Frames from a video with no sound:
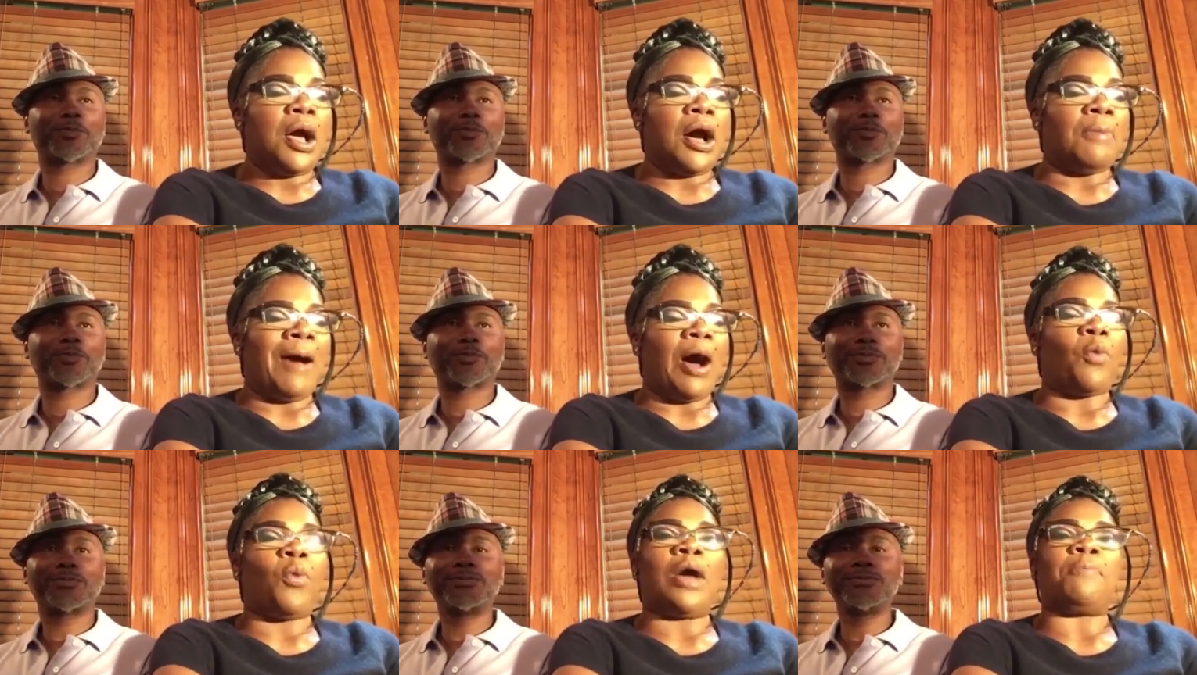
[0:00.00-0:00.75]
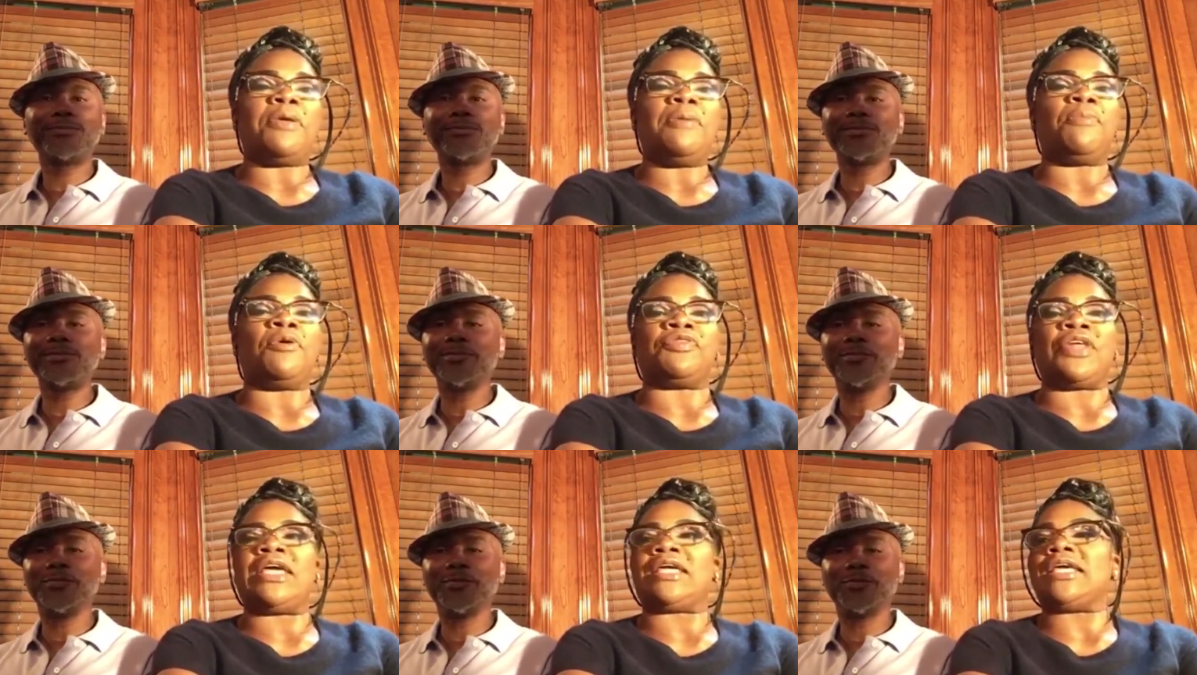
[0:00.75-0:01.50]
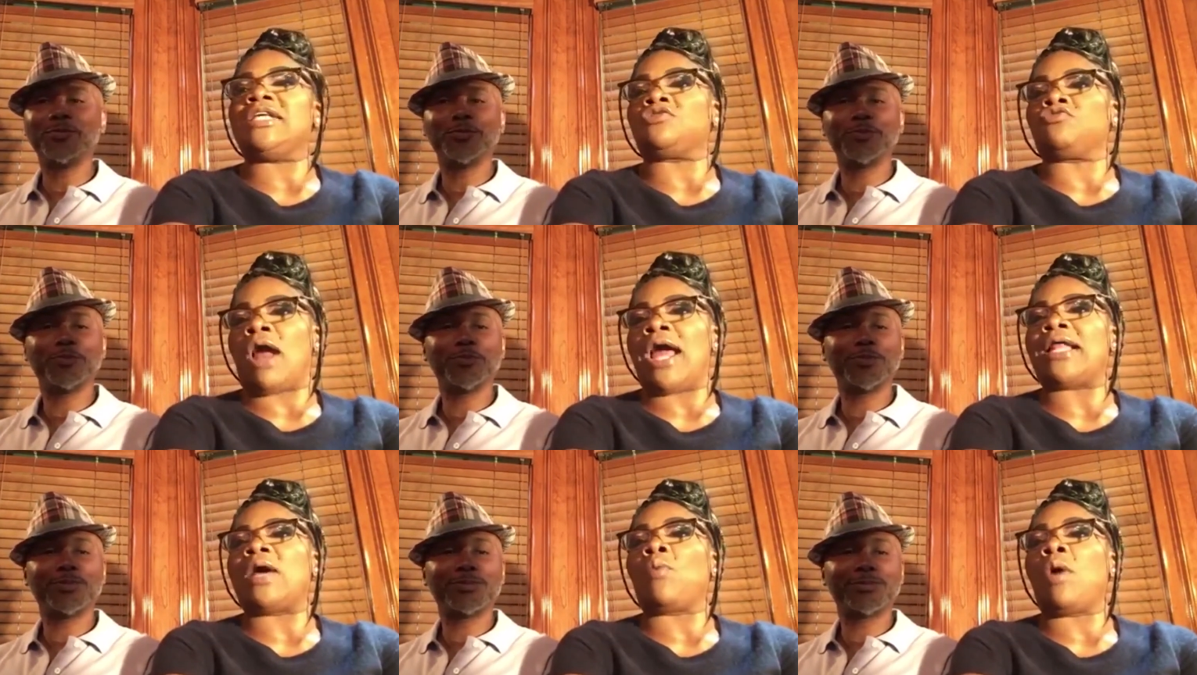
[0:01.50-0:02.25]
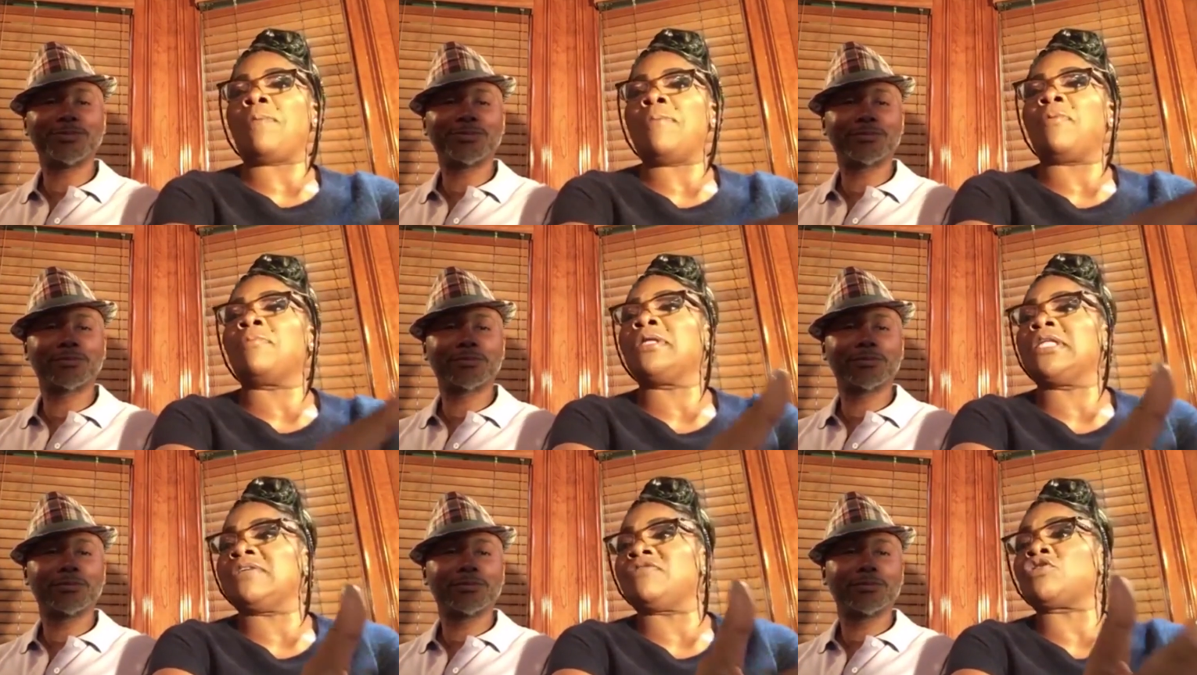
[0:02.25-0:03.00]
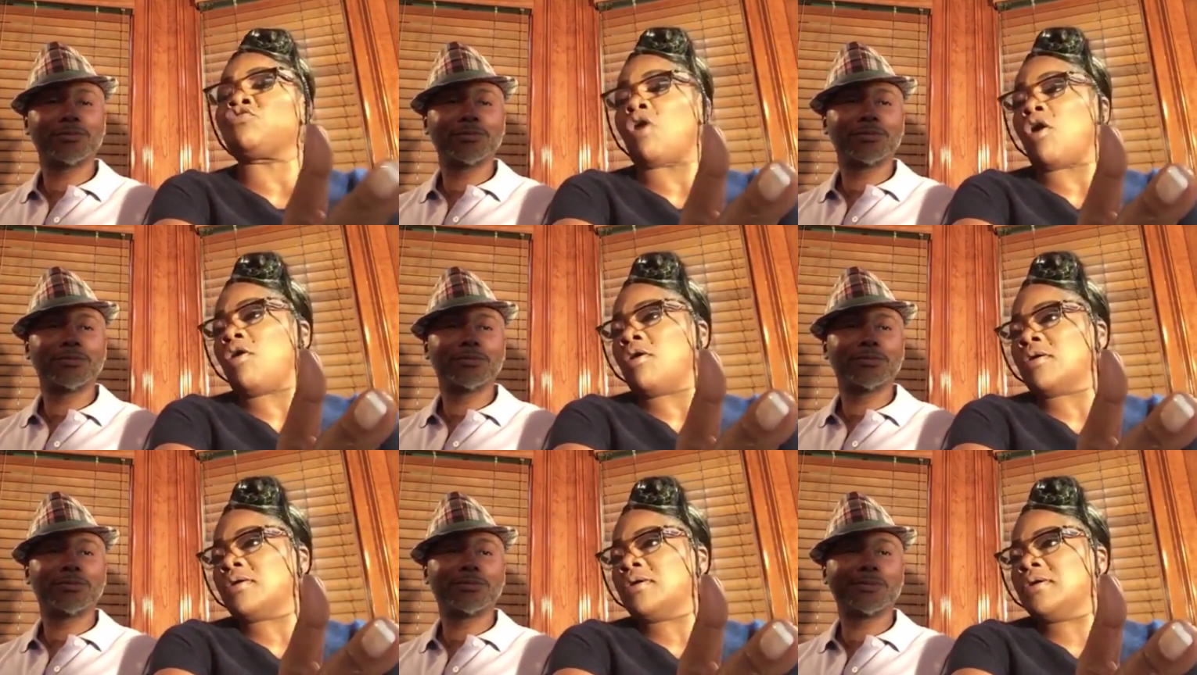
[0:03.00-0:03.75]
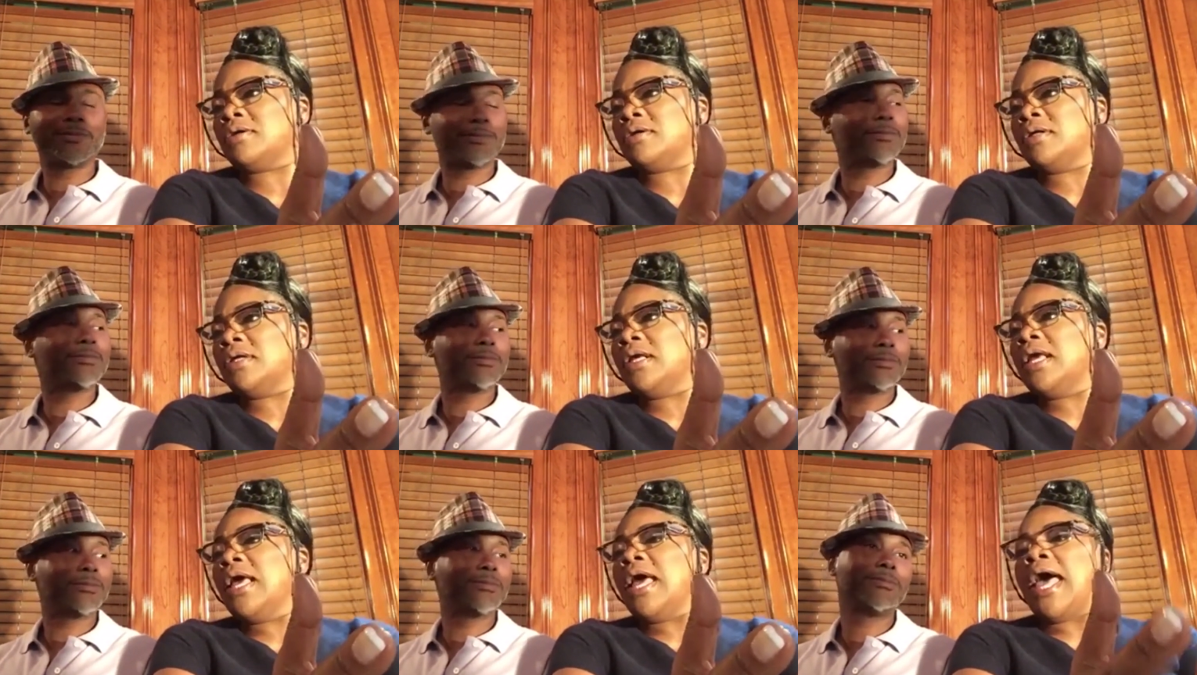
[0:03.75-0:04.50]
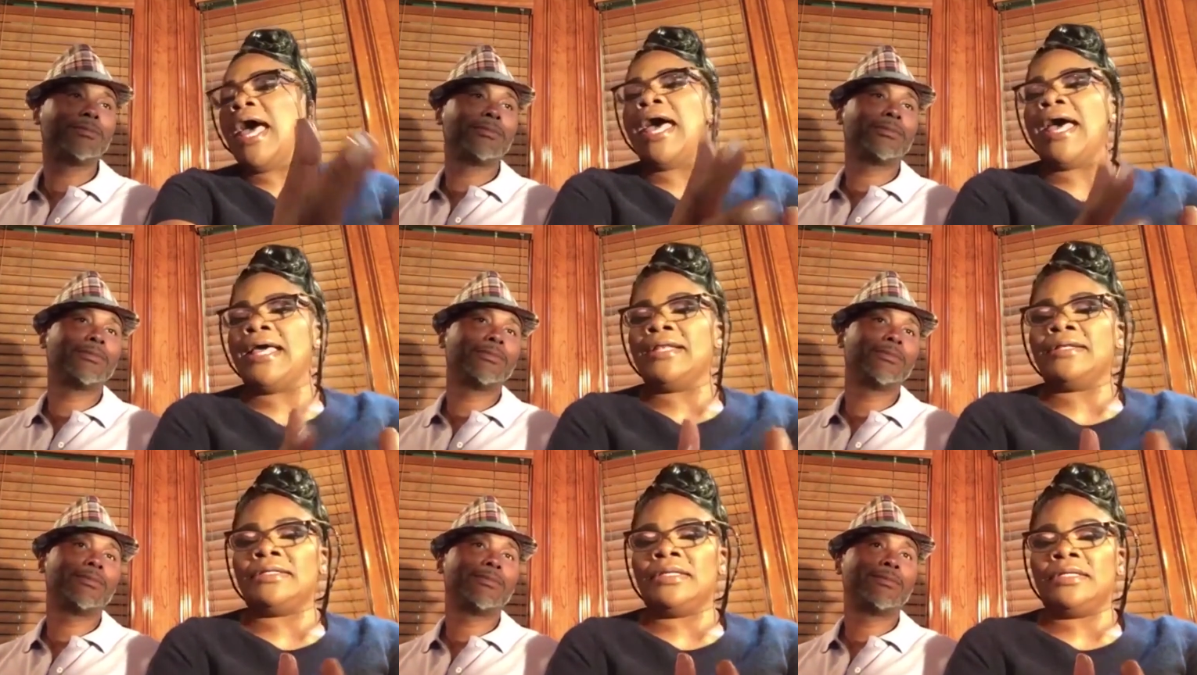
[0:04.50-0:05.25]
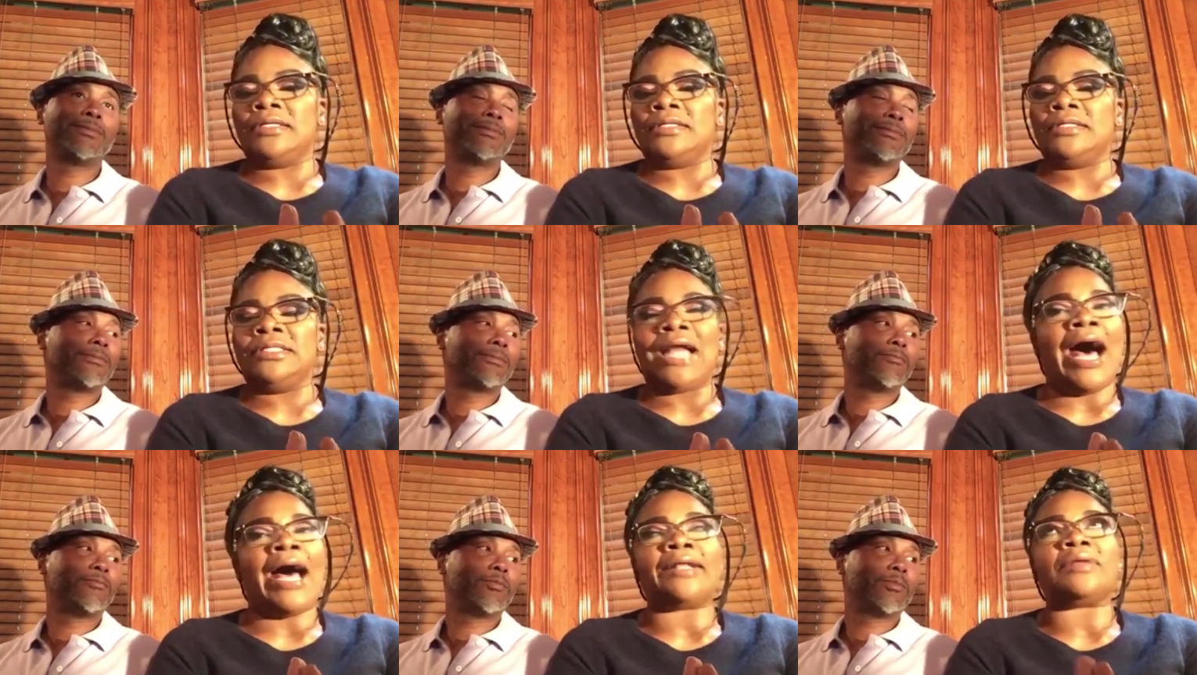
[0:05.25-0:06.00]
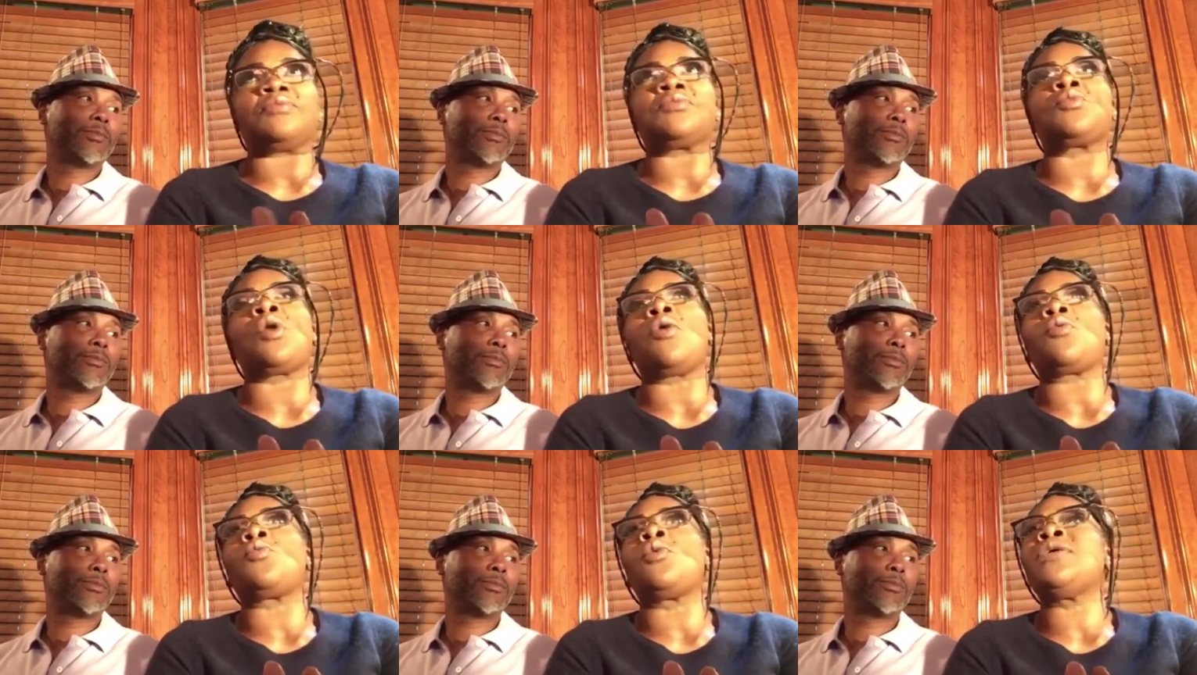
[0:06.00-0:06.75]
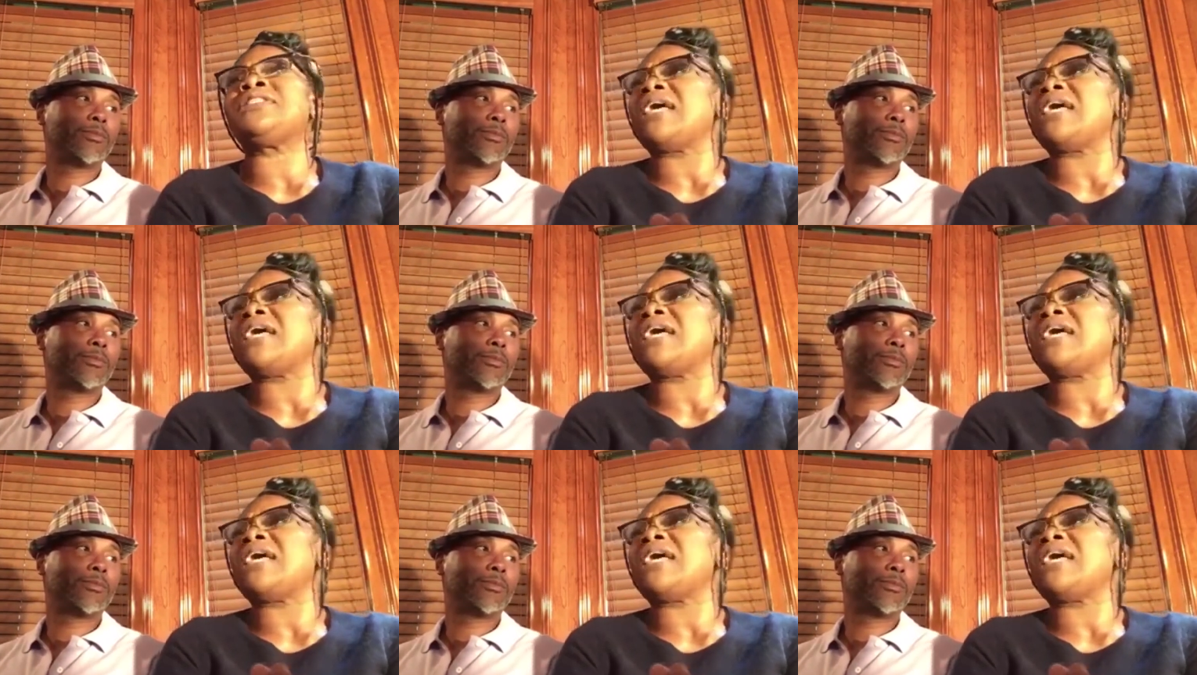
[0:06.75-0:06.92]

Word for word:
Speaker 1: about what people think is right and what people believe is wrong. And not, well, would we